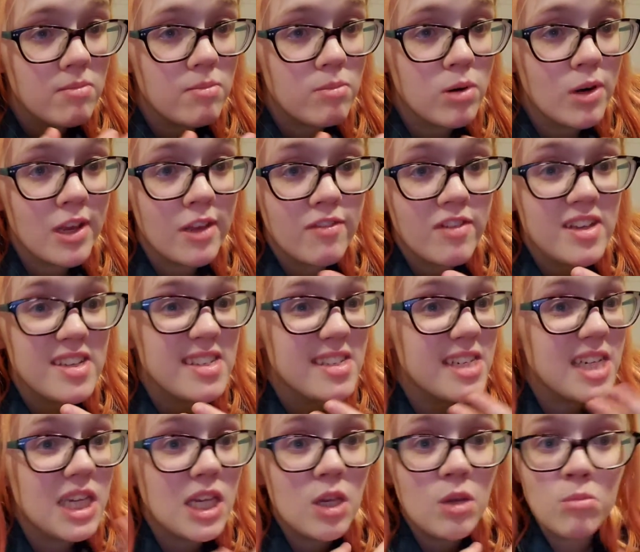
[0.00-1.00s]

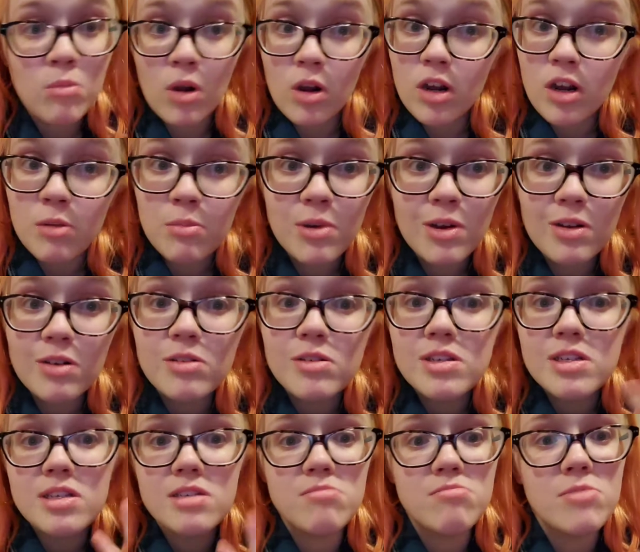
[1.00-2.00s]
previously Cute Mario
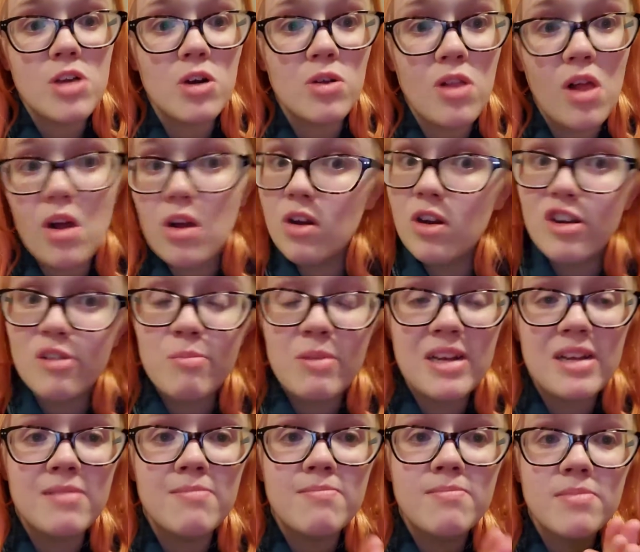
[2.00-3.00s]
Bros, no longer,
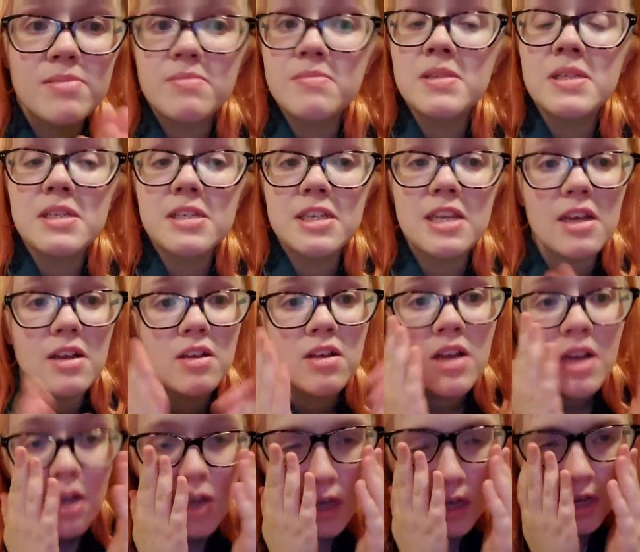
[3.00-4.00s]
but still,
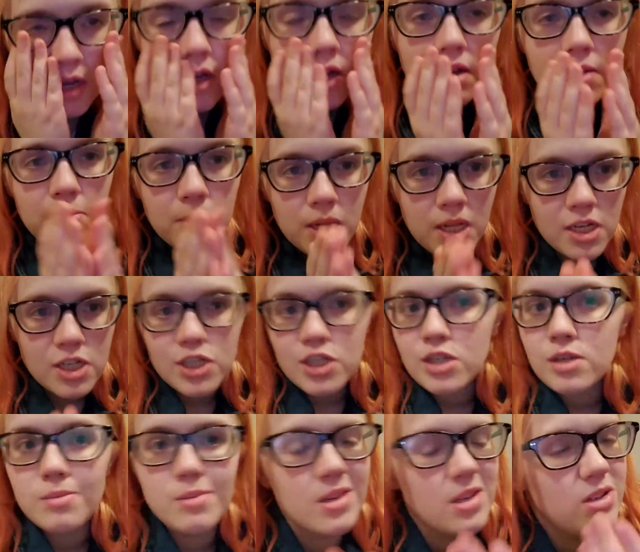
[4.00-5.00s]
plush
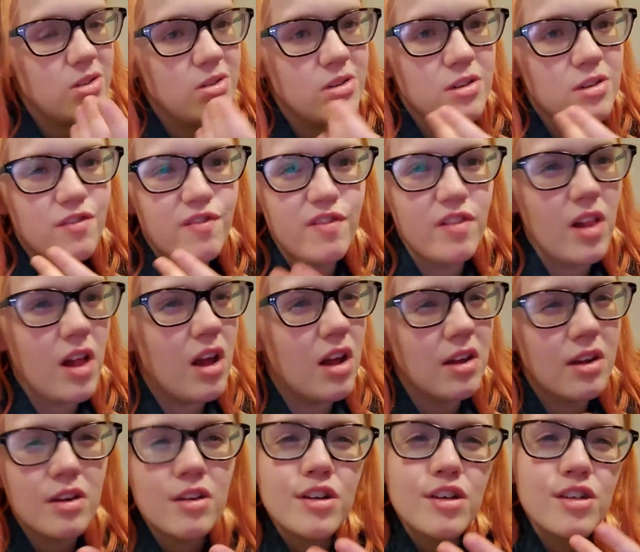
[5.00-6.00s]
tubers or
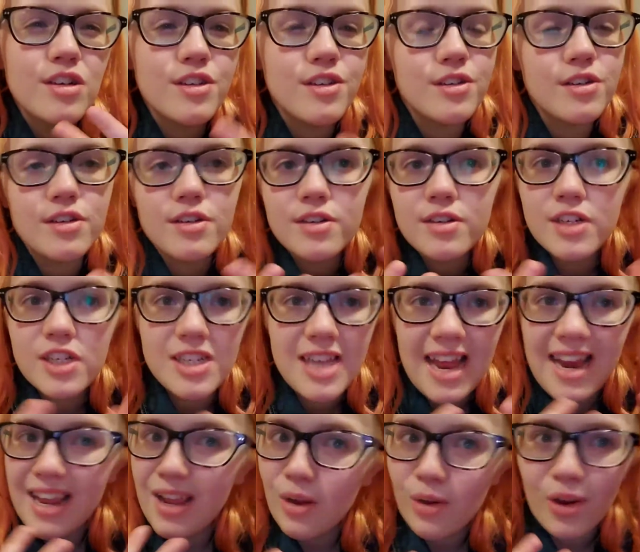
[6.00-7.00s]
vloggers or just
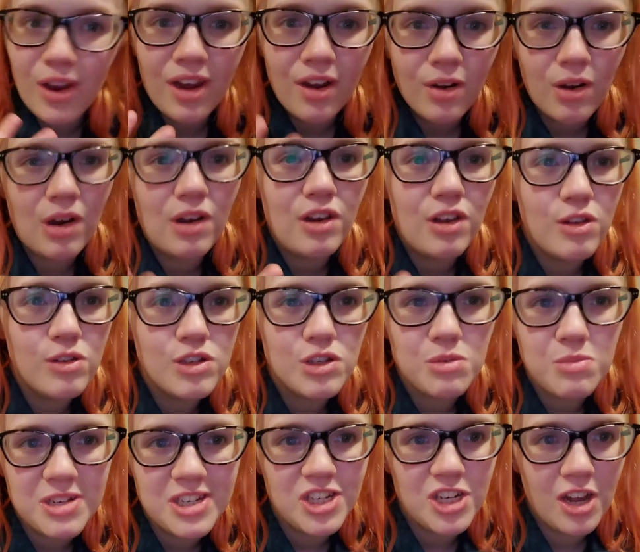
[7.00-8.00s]
any creator on
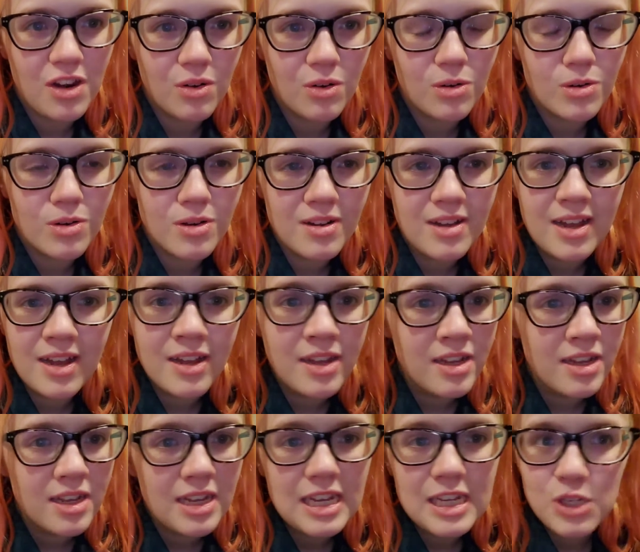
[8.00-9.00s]
YouTube in general
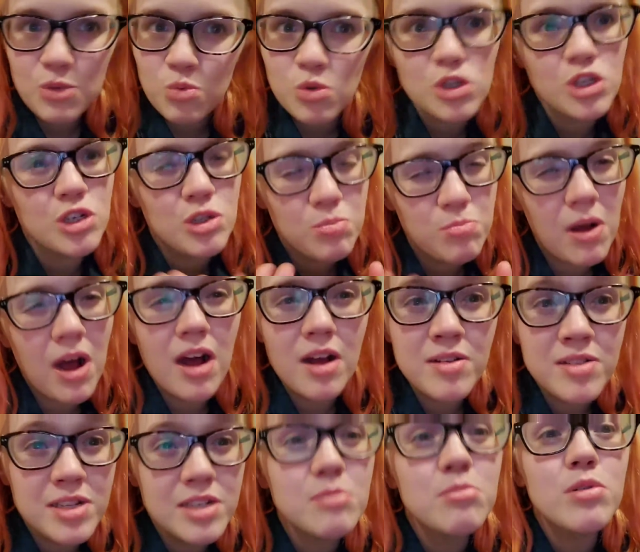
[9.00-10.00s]
is
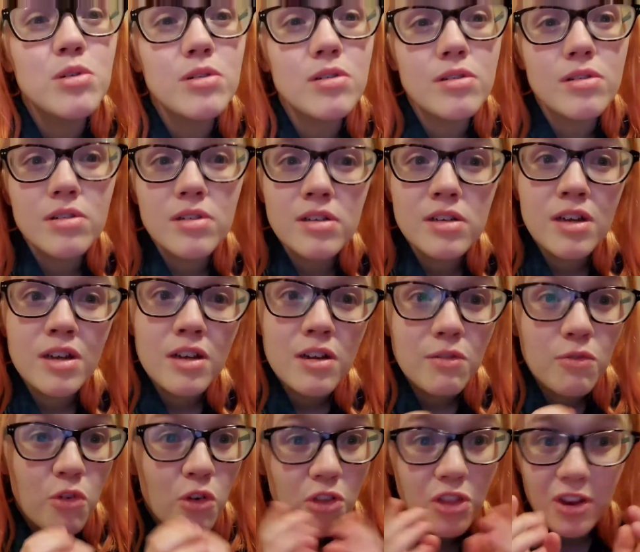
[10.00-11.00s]
responsible
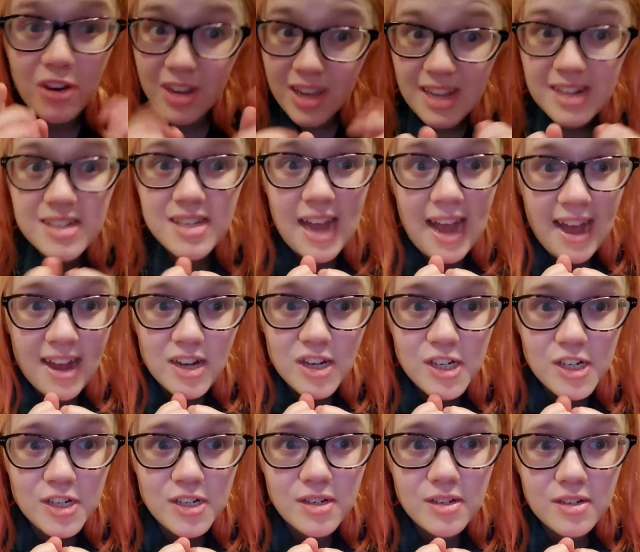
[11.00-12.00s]
for their kids'
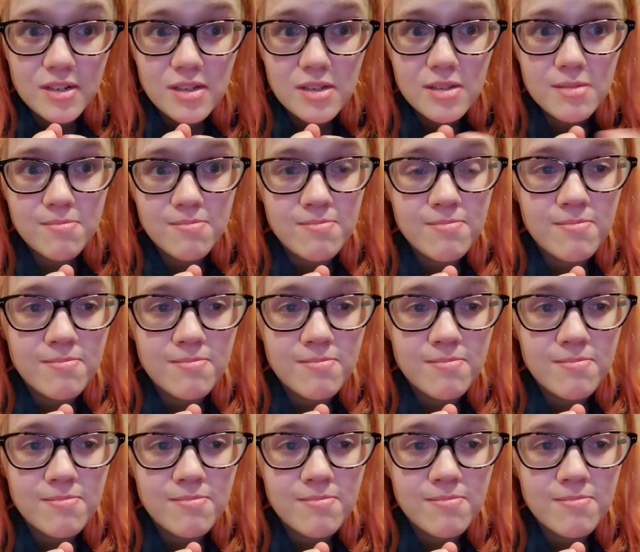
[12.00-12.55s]
actions.